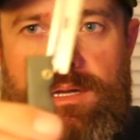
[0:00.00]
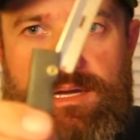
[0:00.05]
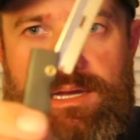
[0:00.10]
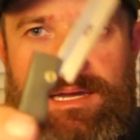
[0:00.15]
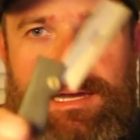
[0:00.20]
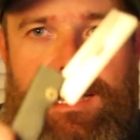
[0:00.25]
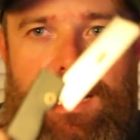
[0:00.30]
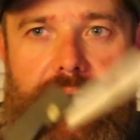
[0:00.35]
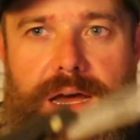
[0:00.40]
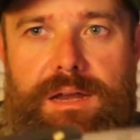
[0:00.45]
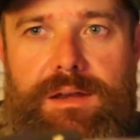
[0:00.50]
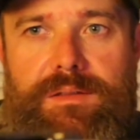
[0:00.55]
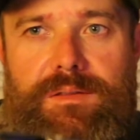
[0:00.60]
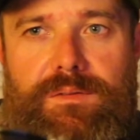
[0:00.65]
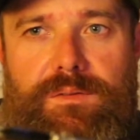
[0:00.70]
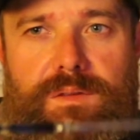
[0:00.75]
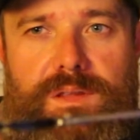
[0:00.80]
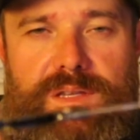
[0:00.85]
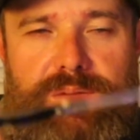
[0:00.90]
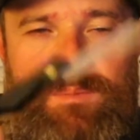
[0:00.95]
And
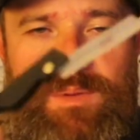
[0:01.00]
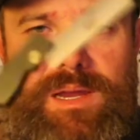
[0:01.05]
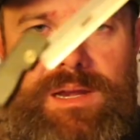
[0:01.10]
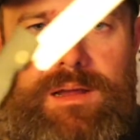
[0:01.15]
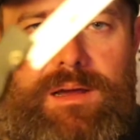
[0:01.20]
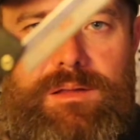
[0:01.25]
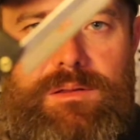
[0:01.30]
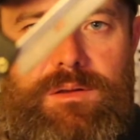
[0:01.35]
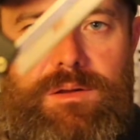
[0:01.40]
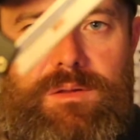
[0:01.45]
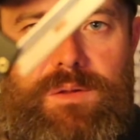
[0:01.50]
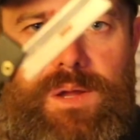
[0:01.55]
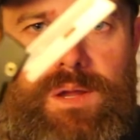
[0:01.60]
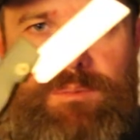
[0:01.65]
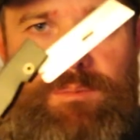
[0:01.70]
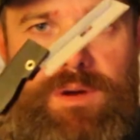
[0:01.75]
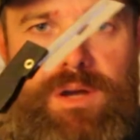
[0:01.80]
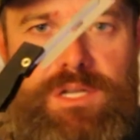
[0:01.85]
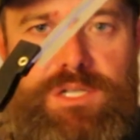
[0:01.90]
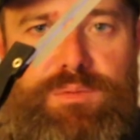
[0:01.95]
this may not look like
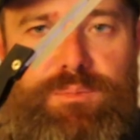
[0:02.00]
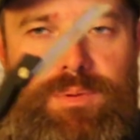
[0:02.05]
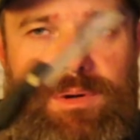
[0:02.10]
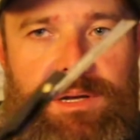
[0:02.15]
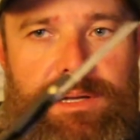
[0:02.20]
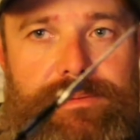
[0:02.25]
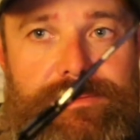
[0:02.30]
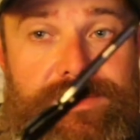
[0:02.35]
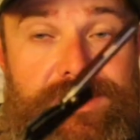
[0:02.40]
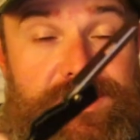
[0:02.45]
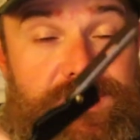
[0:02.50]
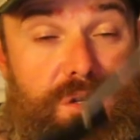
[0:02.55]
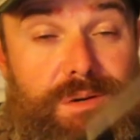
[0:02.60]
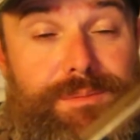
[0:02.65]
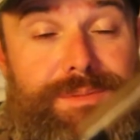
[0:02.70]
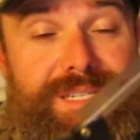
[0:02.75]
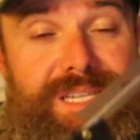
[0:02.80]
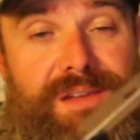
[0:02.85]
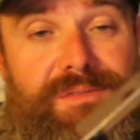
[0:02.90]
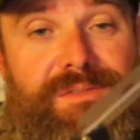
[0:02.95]
much, but this
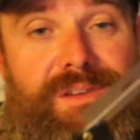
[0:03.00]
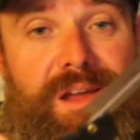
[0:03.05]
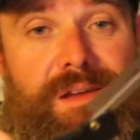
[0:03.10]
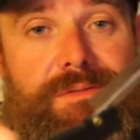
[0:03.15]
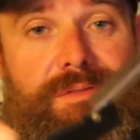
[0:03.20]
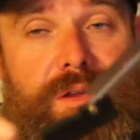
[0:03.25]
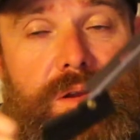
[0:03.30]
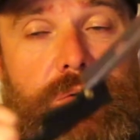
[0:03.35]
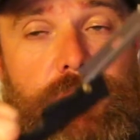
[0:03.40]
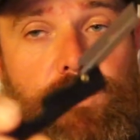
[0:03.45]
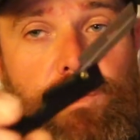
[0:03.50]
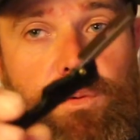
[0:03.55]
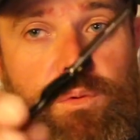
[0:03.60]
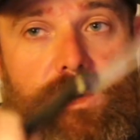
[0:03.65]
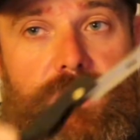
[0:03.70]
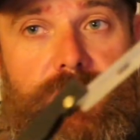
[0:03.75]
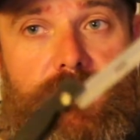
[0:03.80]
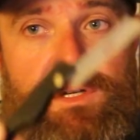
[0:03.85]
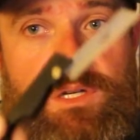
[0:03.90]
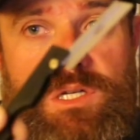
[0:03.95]
Dermasafe knife can
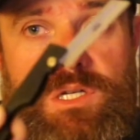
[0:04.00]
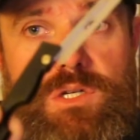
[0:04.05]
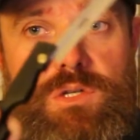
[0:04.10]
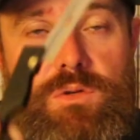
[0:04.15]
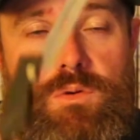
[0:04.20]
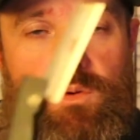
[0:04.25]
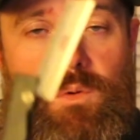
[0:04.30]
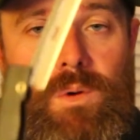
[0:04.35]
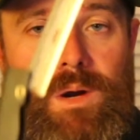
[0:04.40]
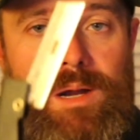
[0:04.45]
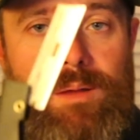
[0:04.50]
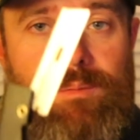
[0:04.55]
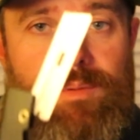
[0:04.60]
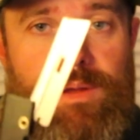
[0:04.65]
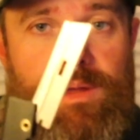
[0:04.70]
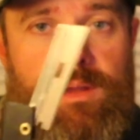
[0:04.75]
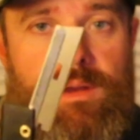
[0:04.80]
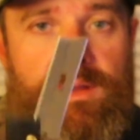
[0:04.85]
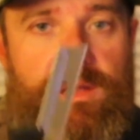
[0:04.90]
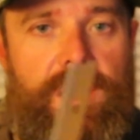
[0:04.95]
really do quite a
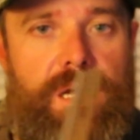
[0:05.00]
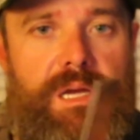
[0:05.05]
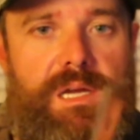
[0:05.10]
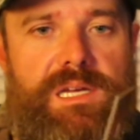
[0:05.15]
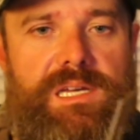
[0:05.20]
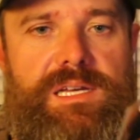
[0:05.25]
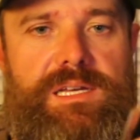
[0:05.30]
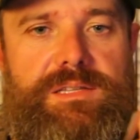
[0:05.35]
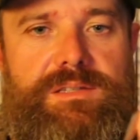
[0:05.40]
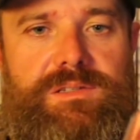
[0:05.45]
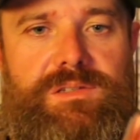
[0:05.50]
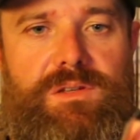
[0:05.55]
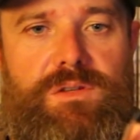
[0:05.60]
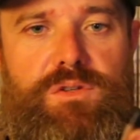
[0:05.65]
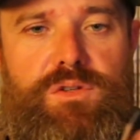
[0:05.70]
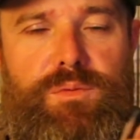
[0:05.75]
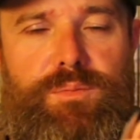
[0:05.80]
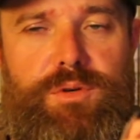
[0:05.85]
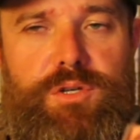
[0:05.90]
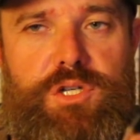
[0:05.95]
bit. It's
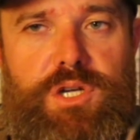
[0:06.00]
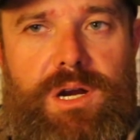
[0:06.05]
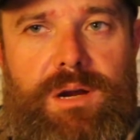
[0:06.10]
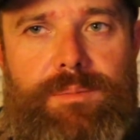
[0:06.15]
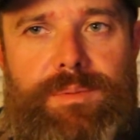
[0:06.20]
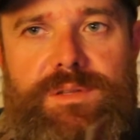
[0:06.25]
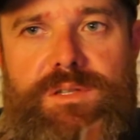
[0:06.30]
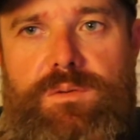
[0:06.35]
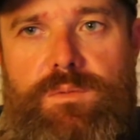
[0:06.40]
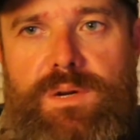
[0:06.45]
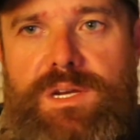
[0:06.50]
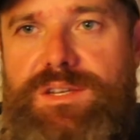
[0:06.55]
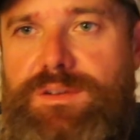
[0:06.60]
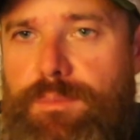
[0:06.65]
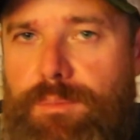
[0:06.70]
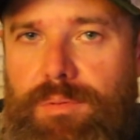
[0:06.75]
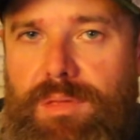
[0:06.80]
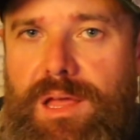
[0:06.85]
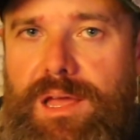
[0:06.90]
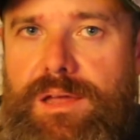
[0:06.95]
super sharp. It's a razor
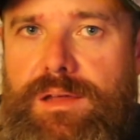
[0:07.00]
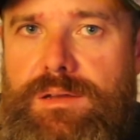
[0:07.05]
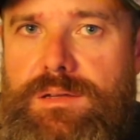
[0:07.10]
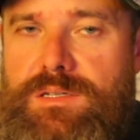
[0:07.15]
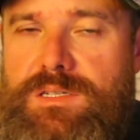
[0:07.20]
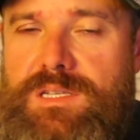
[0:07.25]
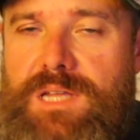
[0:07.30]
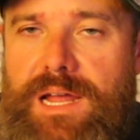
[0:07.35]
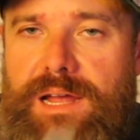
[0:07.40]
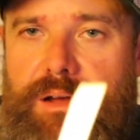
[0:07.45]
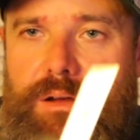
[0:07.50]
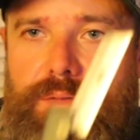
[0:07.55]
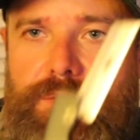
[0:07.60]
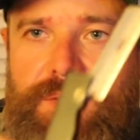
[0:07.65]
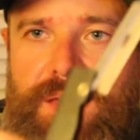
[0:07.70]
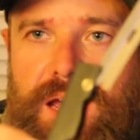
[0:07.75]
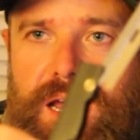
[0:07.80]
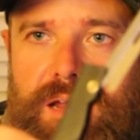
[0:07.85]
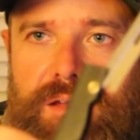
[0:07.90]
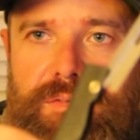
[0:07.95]
blade style
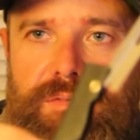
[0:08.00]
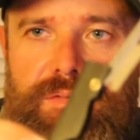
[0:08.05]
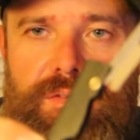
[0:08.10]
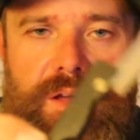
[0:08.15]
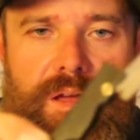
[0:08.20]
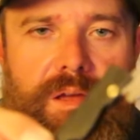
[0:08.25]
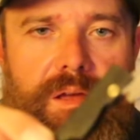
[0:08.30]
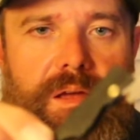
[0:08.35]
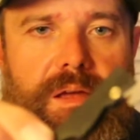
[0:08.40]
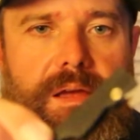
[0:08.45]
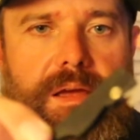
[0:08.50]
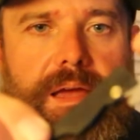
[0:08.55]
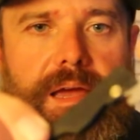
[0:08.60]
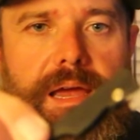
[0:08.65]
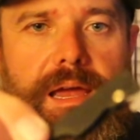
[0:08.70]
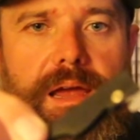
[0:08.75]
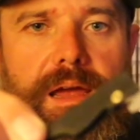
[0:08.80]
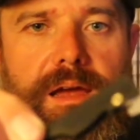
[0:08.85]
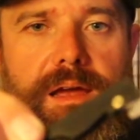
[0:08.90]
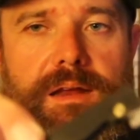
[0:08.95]
knife,
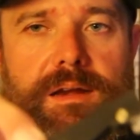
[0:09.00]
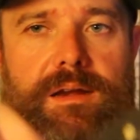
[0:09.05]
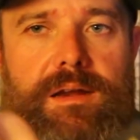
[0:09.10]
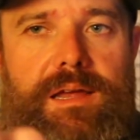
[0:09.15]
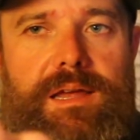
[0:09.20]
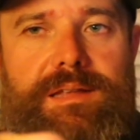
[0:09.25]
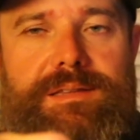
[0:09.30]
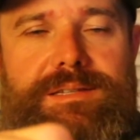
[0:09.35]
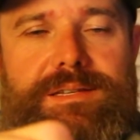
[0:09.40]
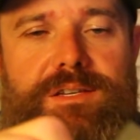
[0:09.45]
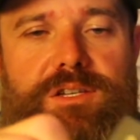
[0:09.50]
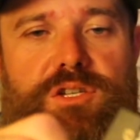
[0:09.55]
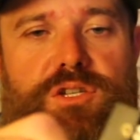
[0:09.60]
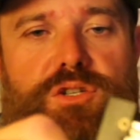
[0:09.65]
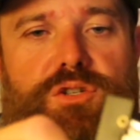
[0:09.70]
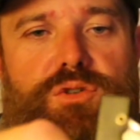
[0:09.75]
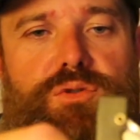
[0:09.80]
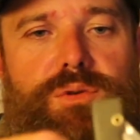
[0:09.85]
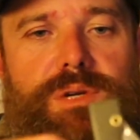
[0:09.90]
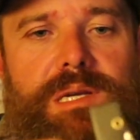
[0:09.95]
and it's
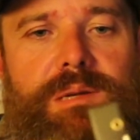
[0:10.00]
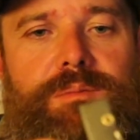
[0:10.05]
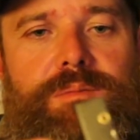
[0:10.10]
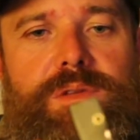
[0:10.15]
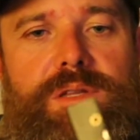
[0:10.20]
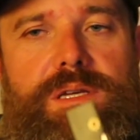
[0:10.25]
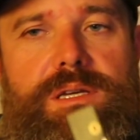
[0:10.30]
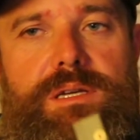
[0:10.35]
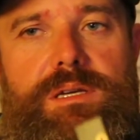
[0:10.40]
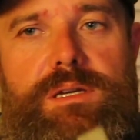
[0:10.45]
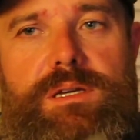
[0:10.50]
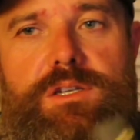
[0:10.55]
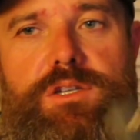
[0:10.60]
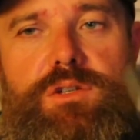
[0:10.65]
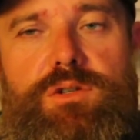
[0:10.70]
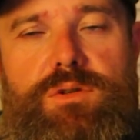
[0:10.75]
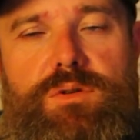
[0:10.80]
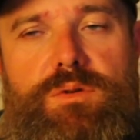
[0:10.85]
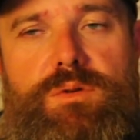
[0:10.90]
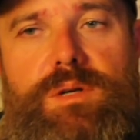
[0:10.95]
extremely,
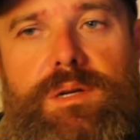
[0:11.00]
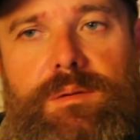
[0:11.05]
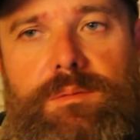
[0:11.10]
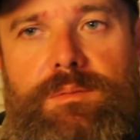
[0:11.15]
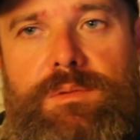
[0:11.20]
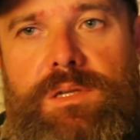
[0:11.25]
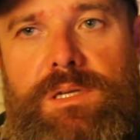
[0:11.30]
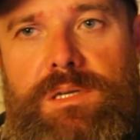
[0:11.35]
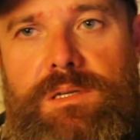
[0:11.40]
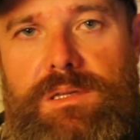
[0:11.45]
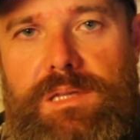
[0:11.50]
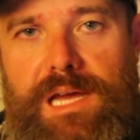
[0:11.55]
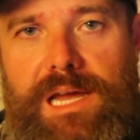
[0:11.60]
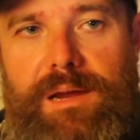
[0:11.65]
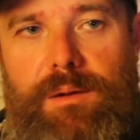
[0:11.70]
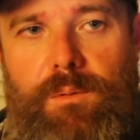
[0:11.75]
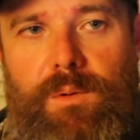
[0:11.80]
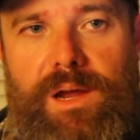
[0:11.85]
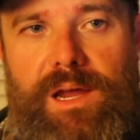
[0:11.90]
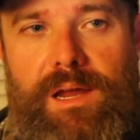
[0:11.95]
extremely
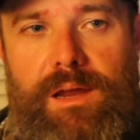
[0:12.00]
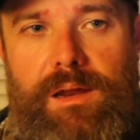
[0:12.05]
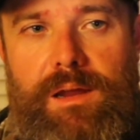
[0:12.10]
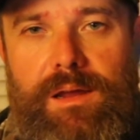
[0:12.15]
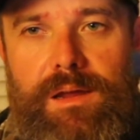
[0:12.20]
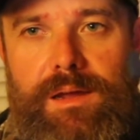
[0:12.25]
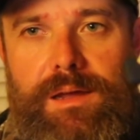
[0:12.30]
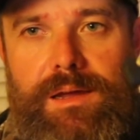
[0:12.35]
lightweight.